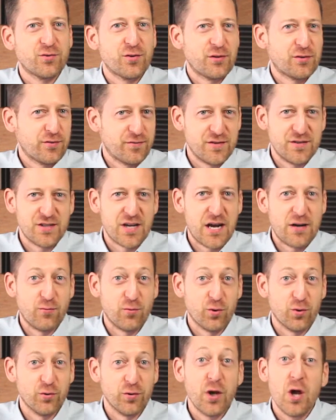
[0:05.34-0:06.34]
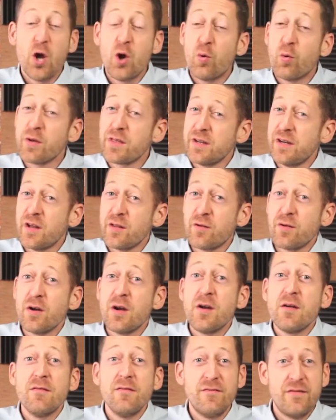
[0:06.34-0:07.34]
Director of Design World, with
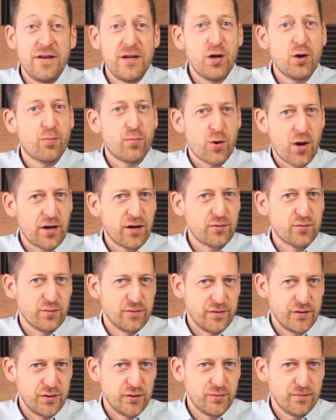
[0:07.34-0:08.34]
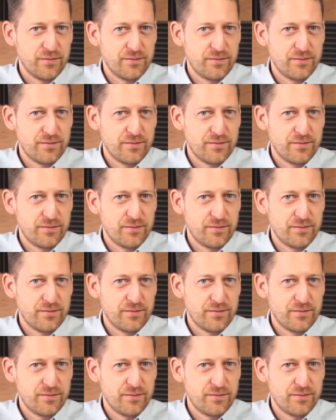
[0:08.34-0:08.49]
another video product review.